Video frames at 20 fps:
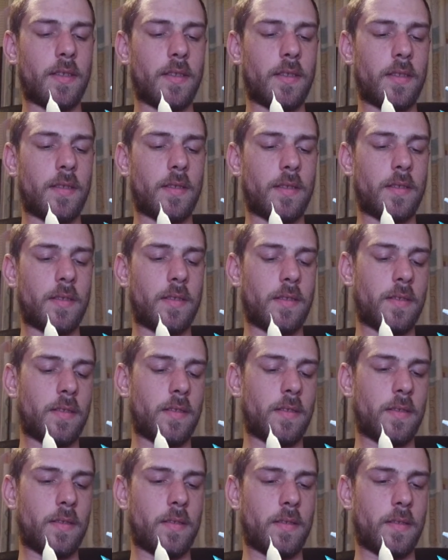
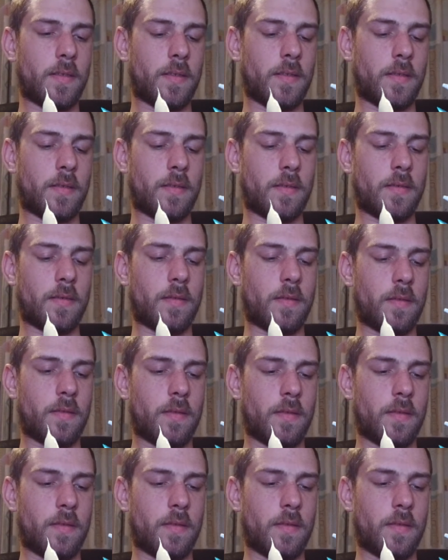Nobody speaks.